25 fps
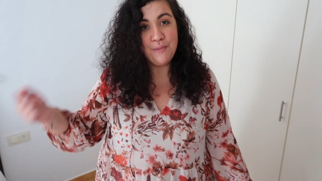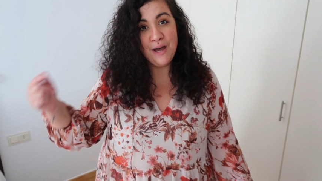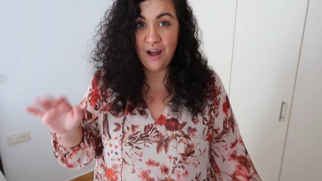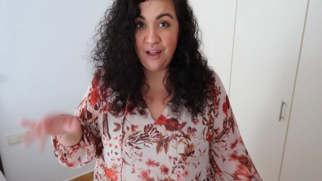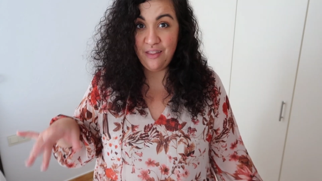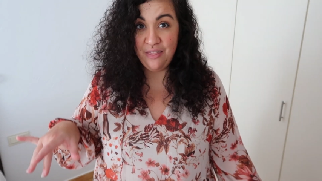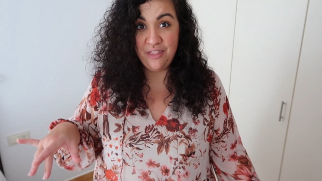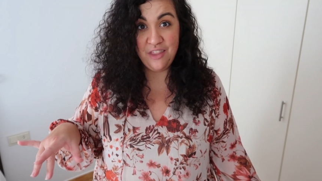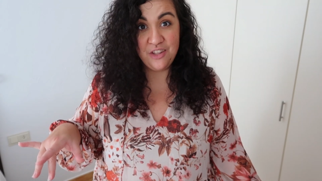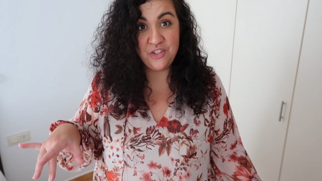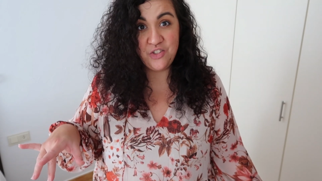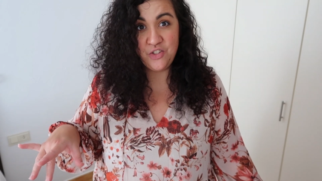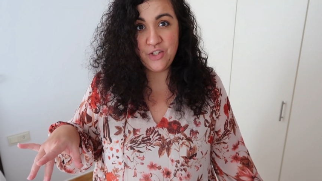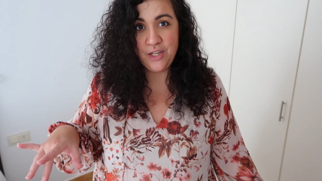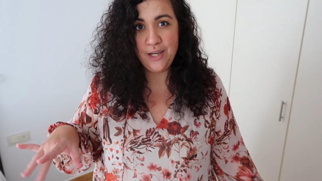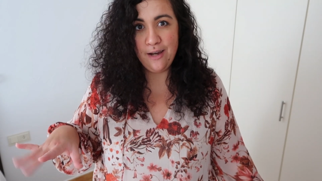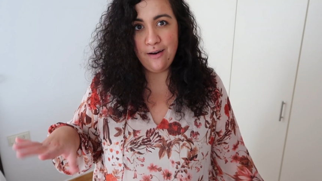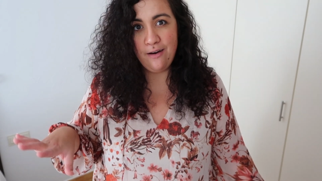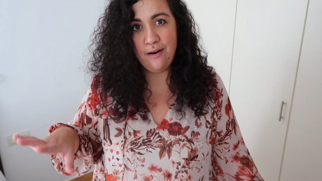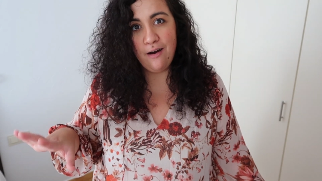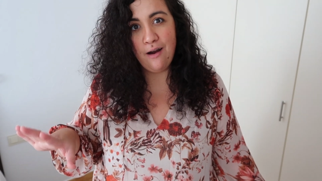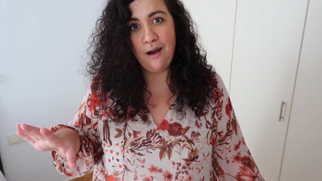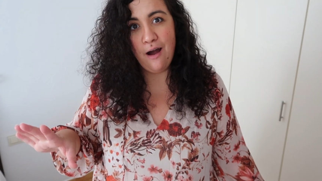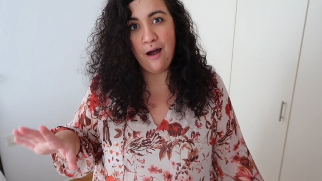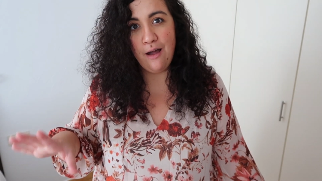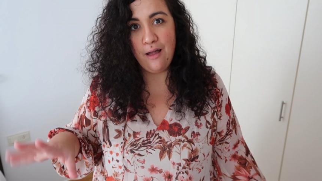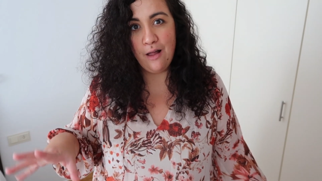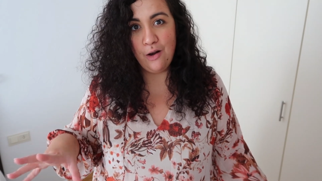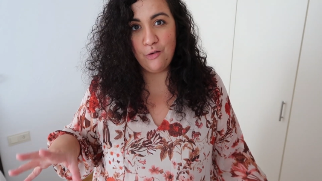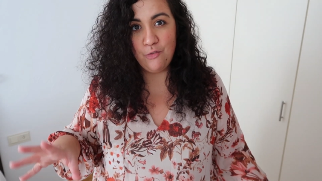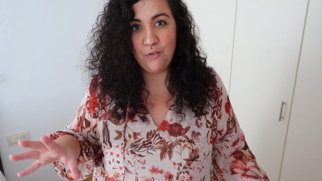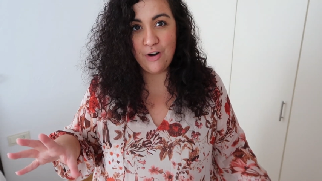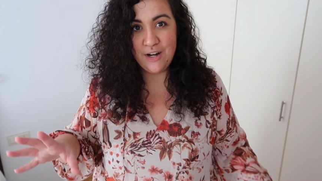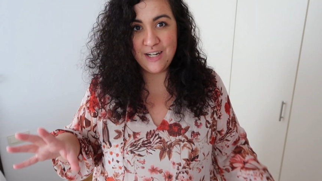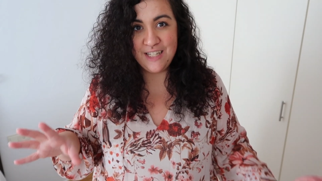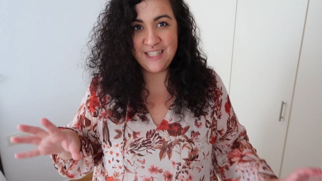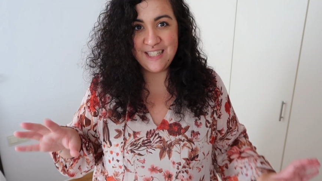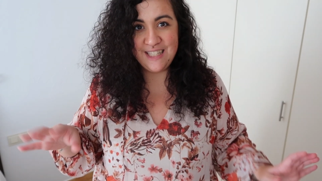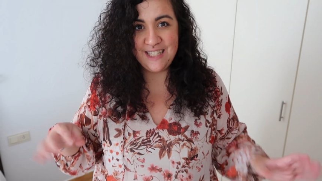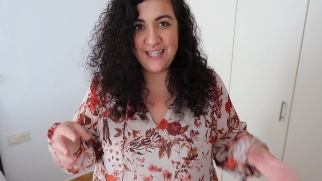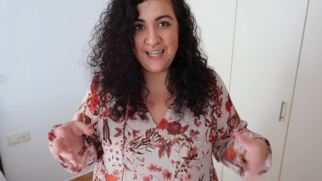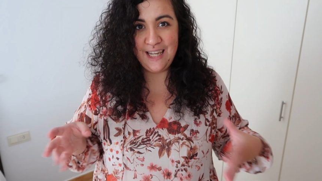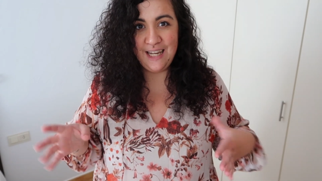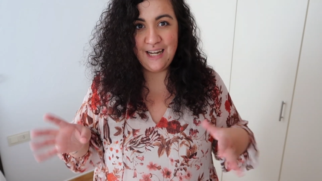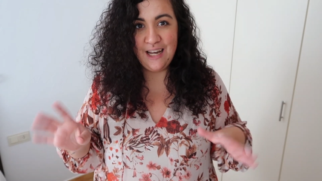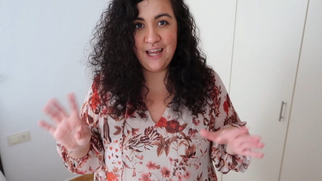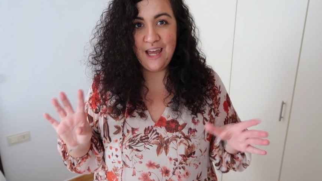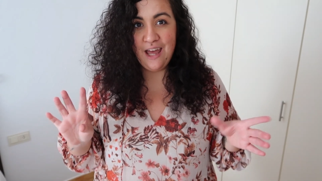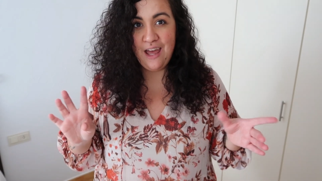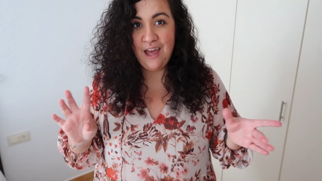And this year I already
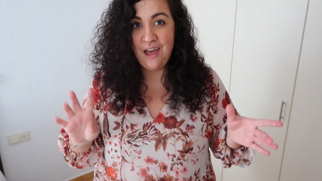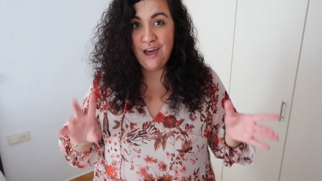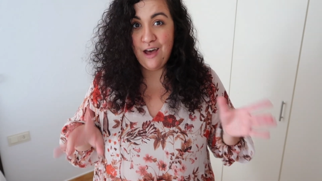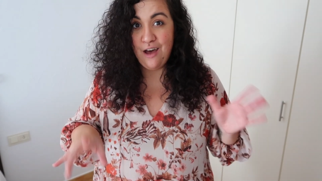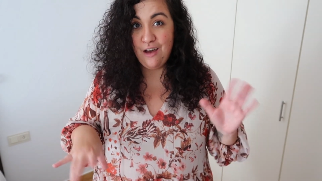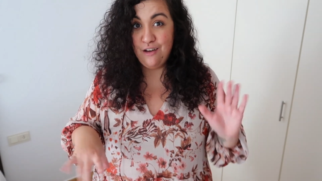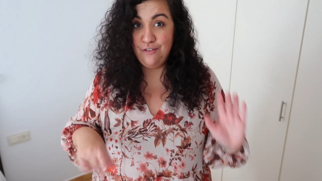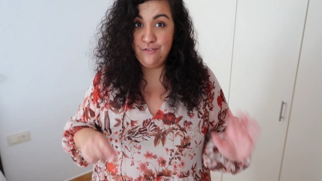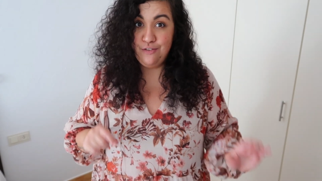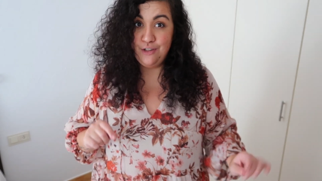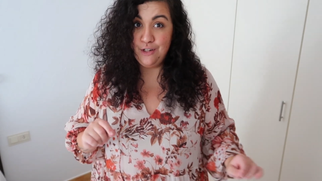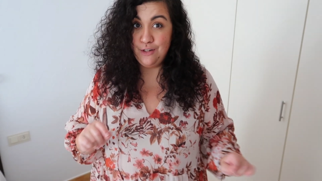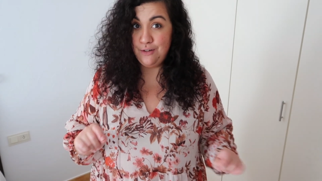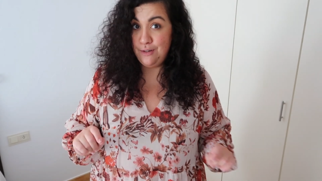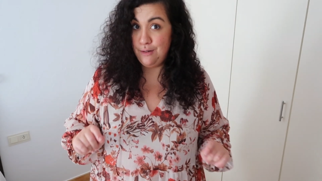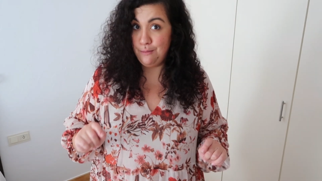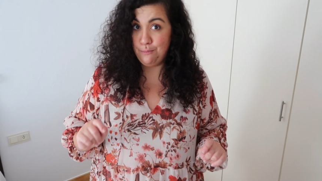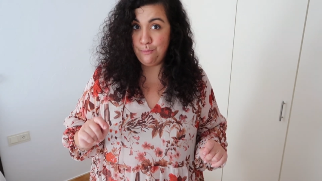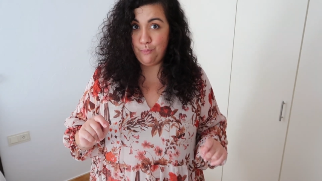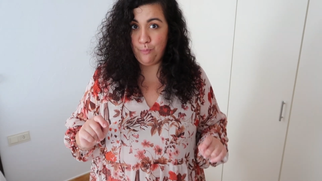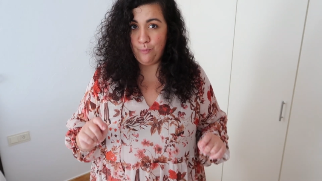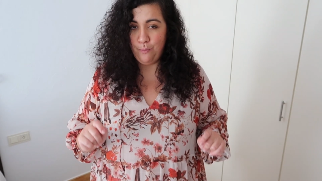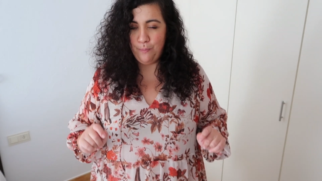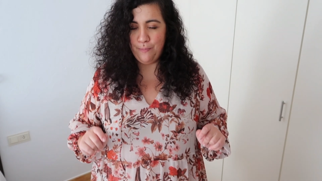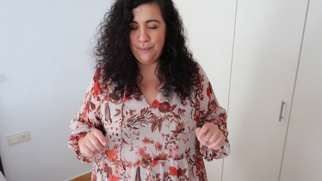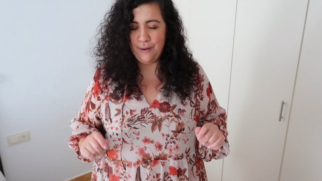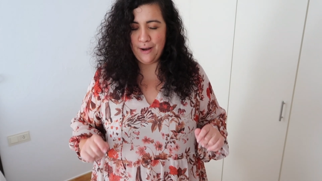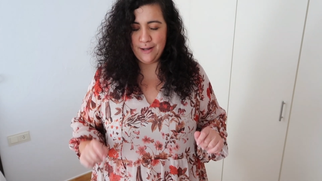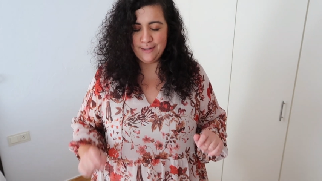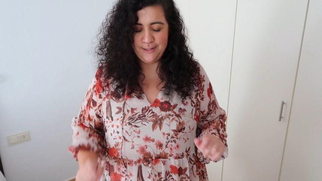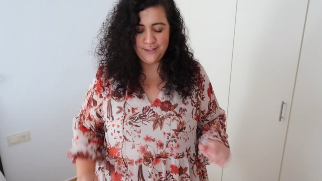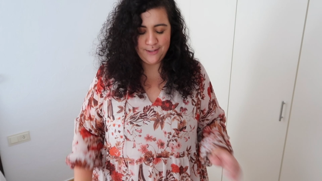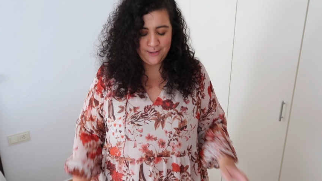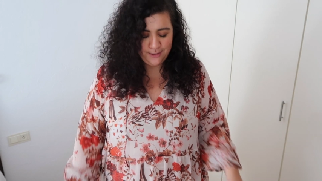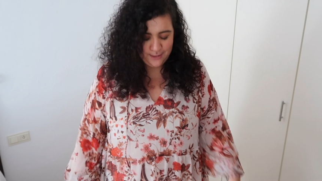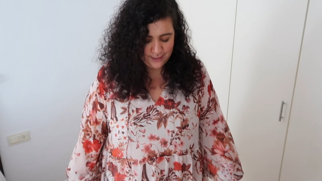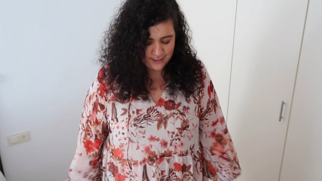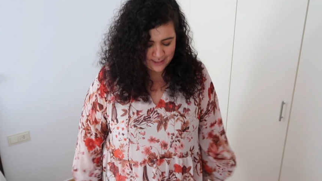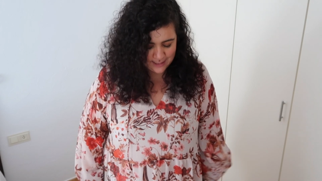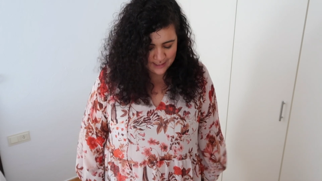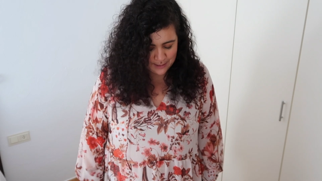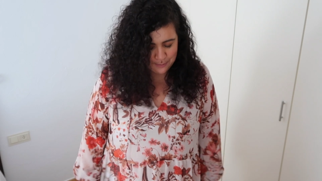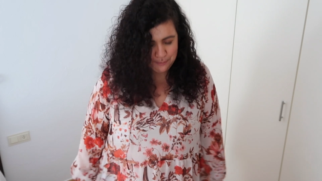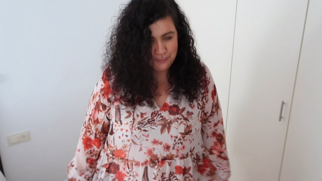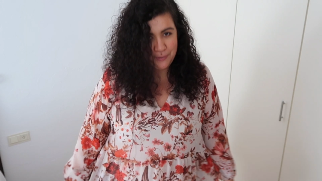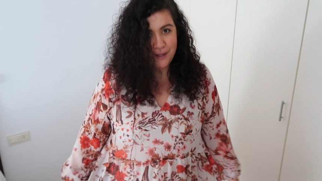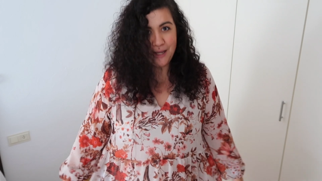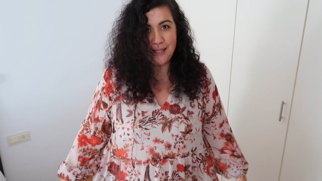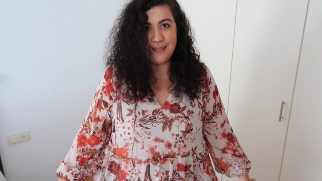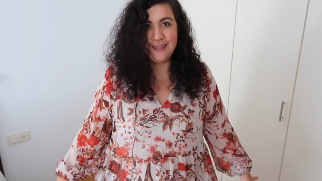seen a few new patterns,
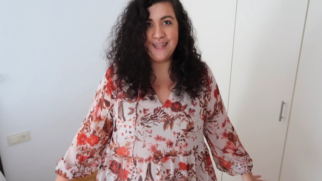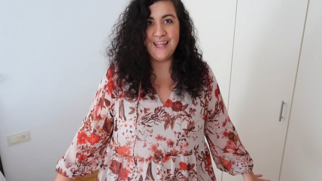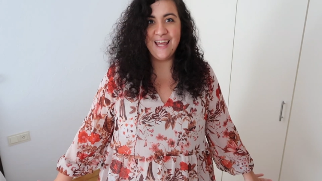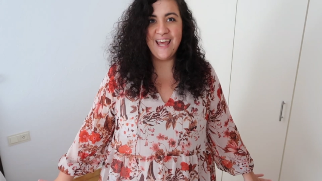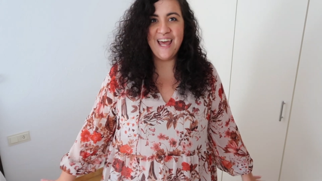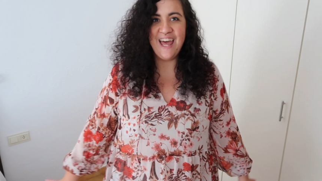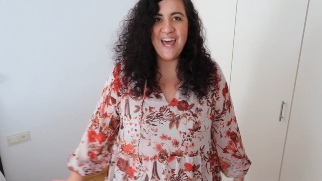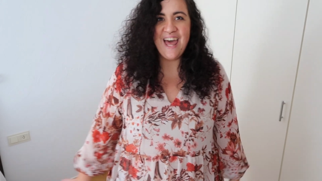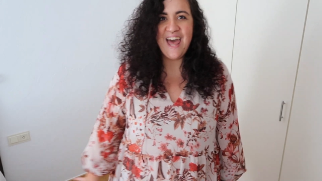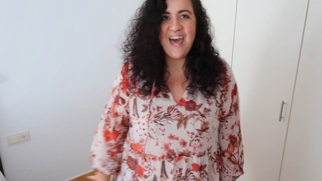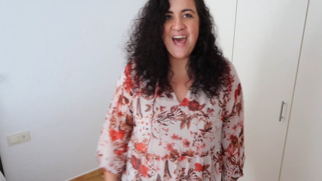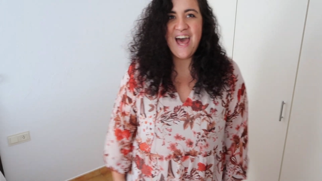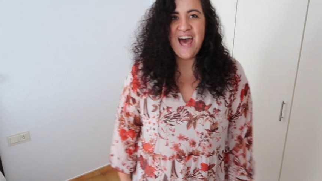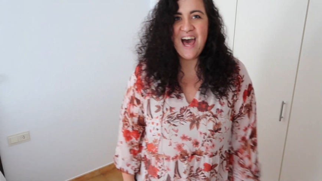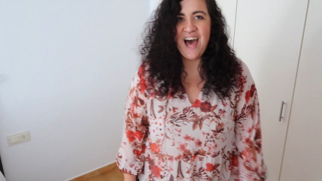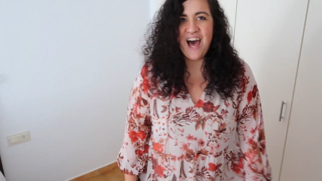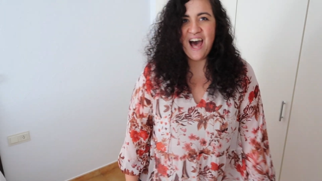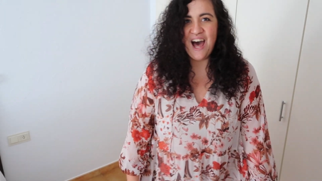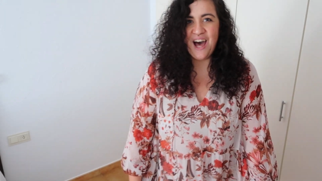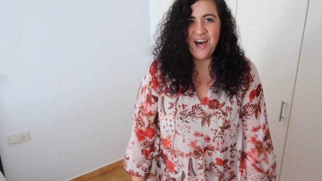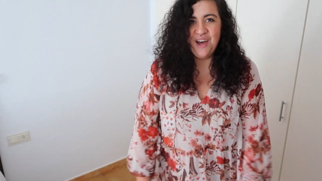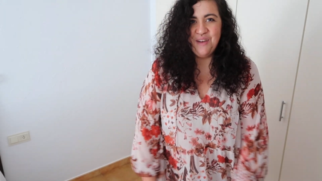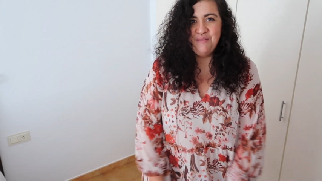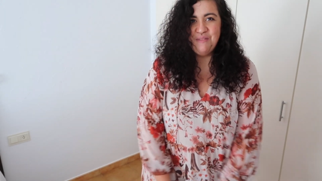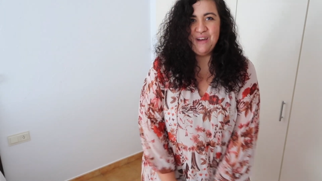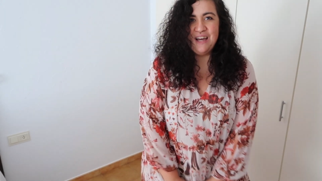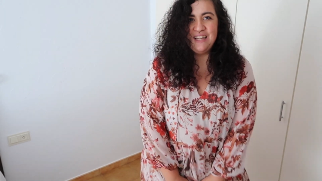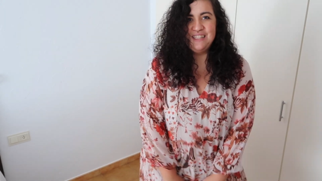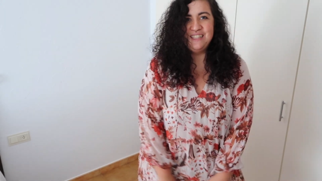but I'm